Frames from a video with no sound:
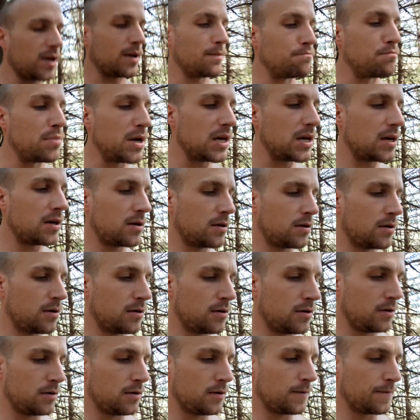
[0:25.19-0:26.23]
B.
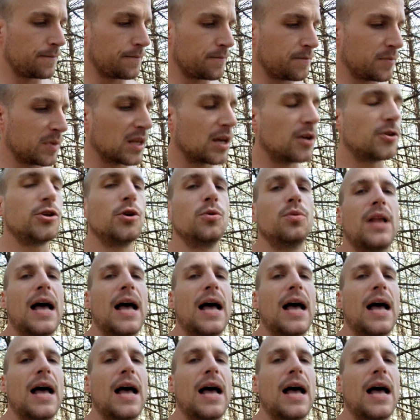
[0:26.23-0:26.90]
Dude,